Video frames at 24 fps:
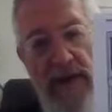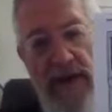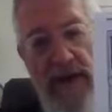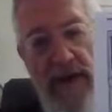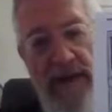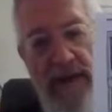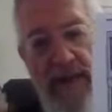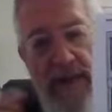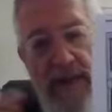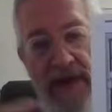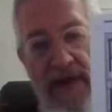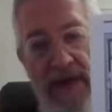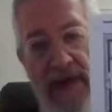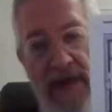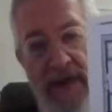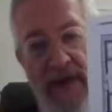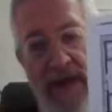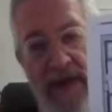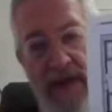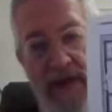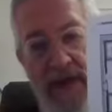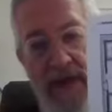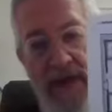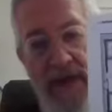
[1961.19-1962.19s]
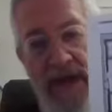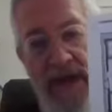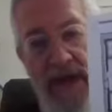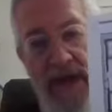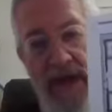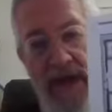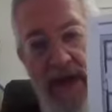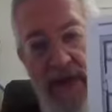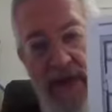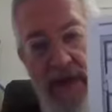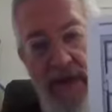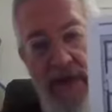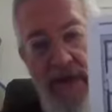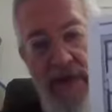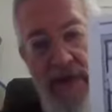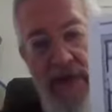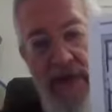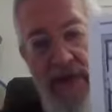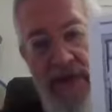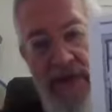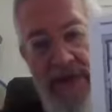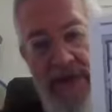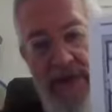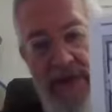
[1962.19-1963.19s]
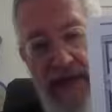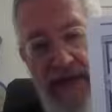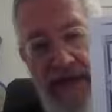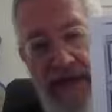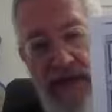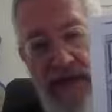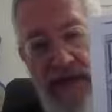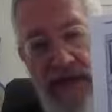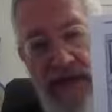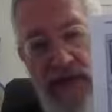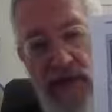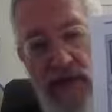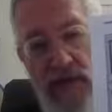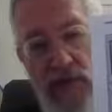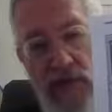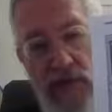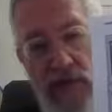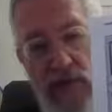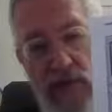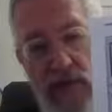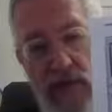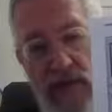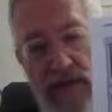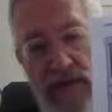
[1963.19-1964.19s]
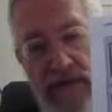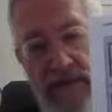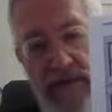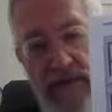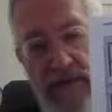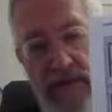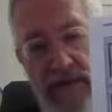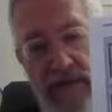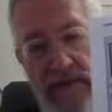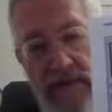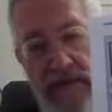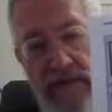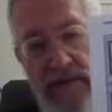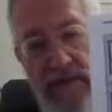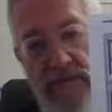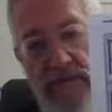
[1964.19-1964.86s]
And then they built into the walls